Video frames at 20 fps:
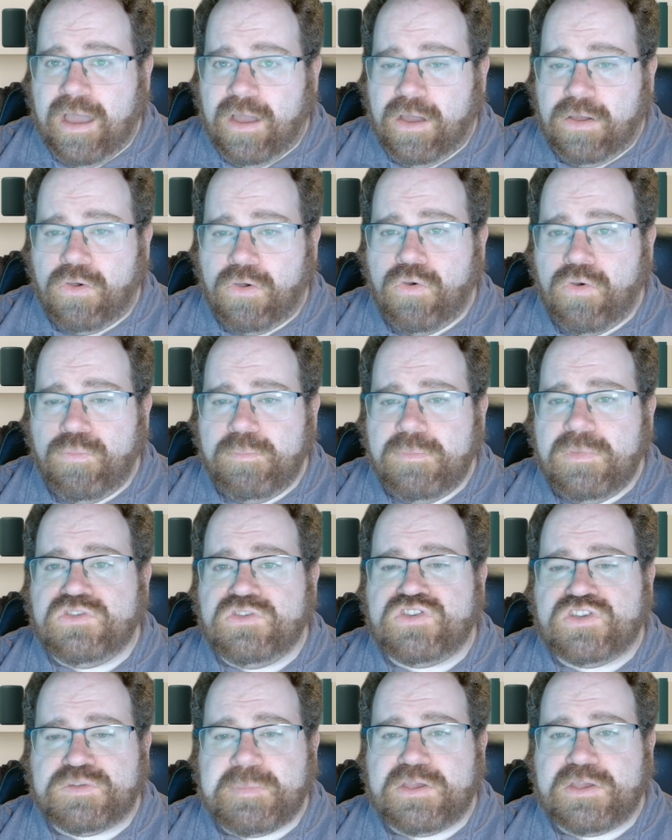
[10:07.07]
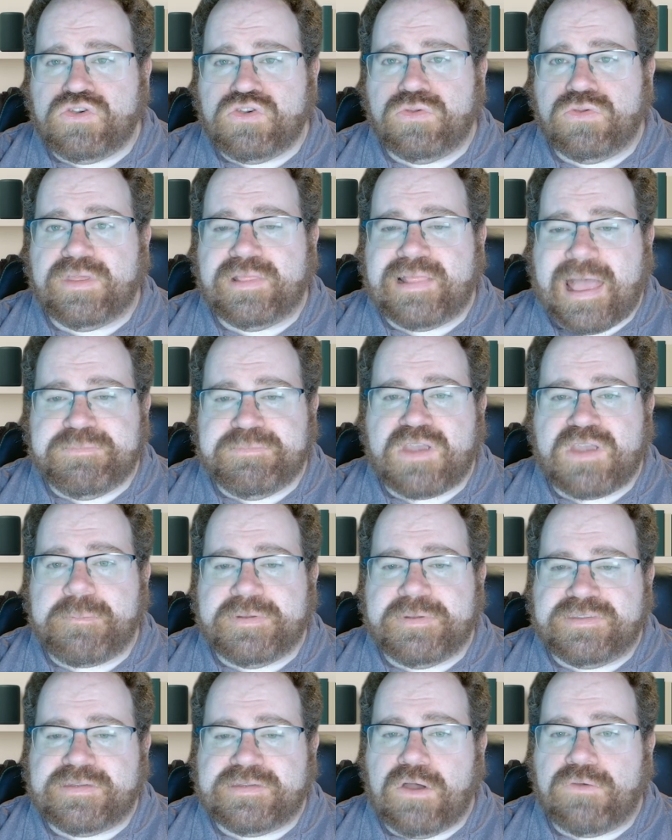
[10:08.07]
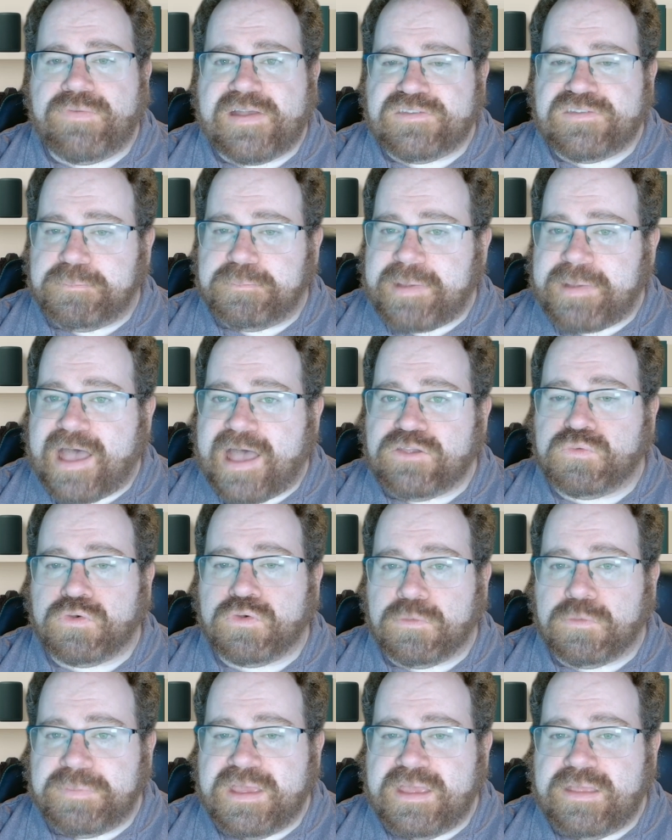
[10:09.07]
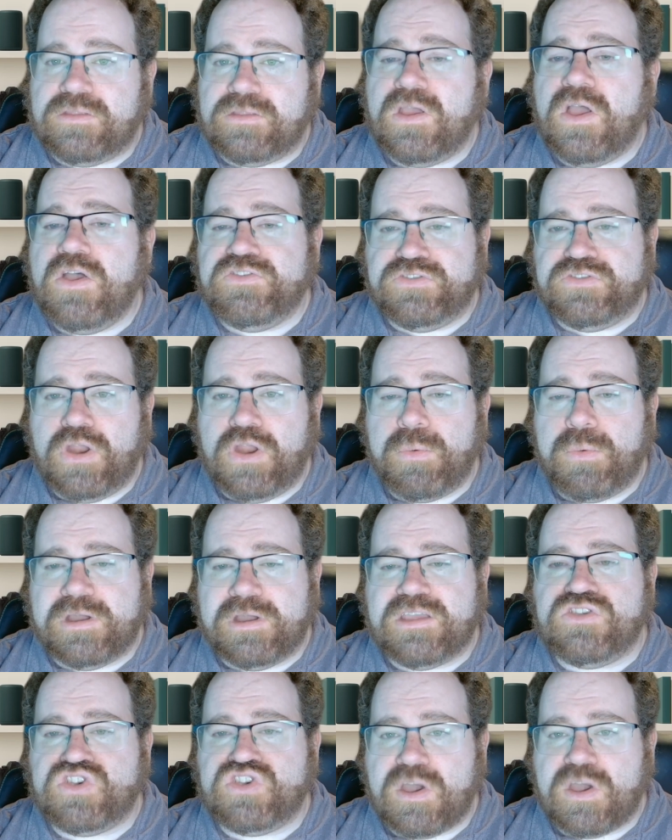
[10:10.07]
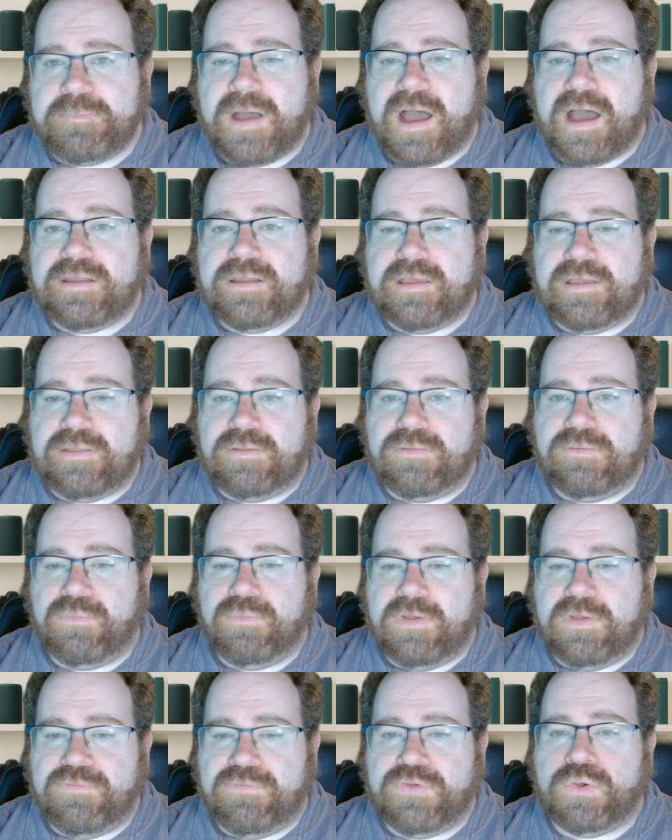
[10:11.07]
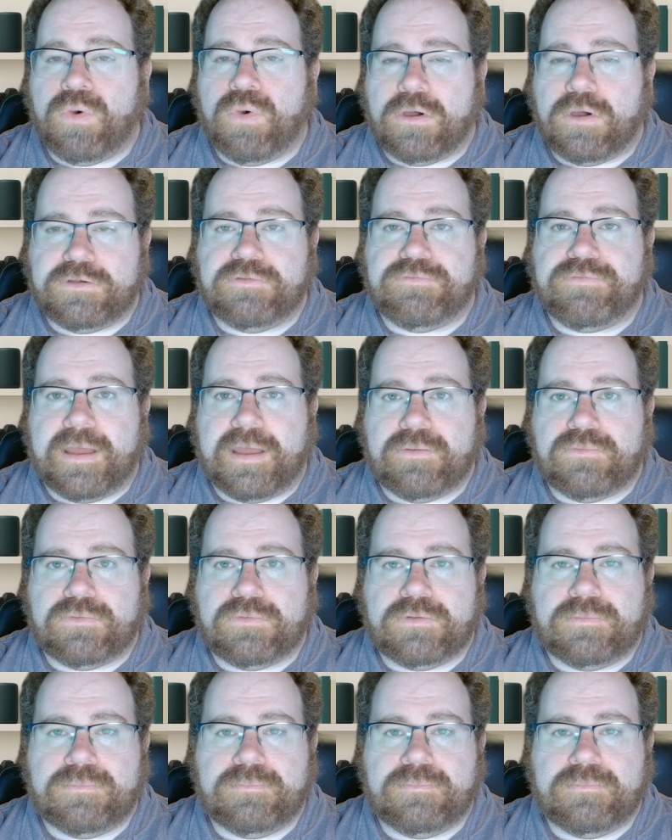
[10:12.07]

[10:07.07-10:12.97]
Home, just make sure the laptop itself has a password or PIN so no one can jump on it if you aren't around.